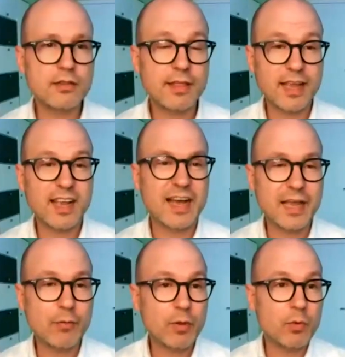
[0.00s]
thank
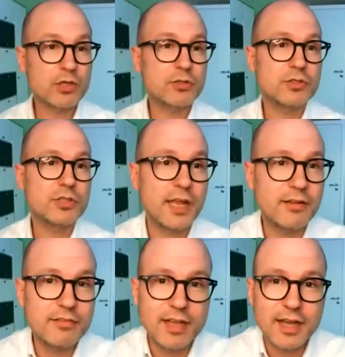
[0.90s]
Gaia. We want to
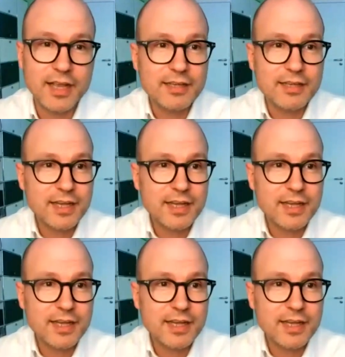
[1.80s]
change Gaia.